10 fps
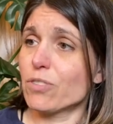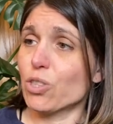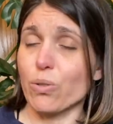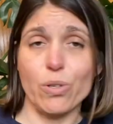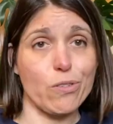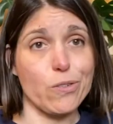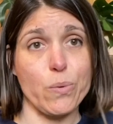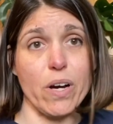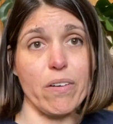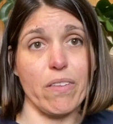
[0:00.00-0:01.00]
Don't
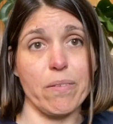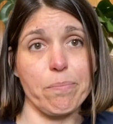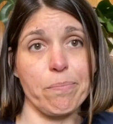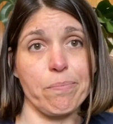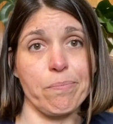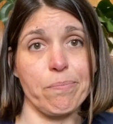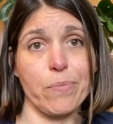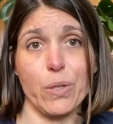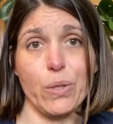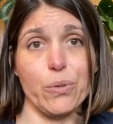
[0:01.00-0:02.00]
overwater them,
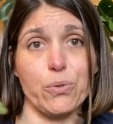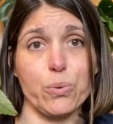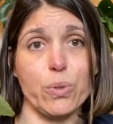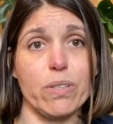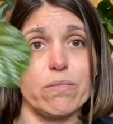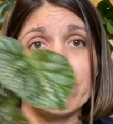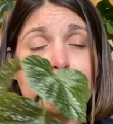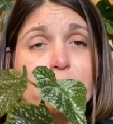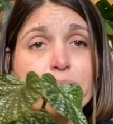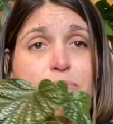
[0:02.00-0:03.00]
the usual.
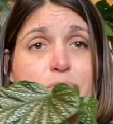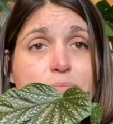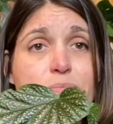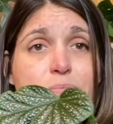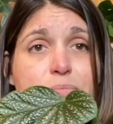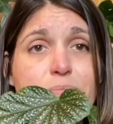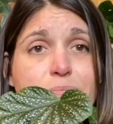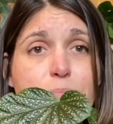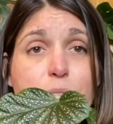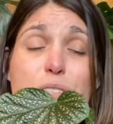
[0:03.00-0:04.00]

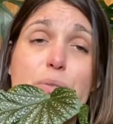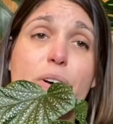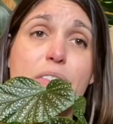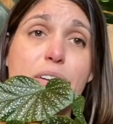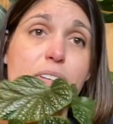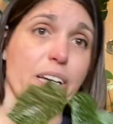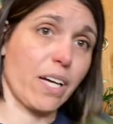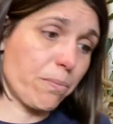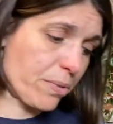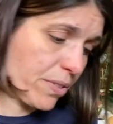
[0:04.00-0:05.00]
But the soil thing really
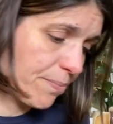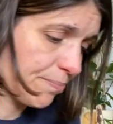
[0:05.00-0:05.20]
helps.